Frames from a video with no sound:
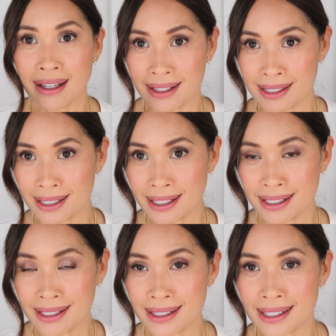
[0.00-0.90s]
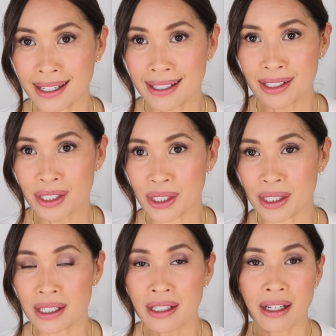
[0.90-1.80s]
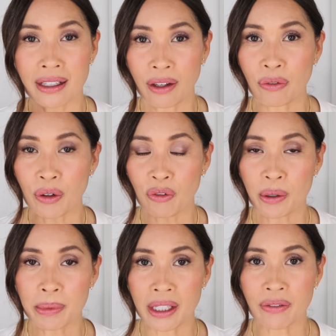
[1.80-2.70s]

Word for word: as it is, and it's just lovely formula,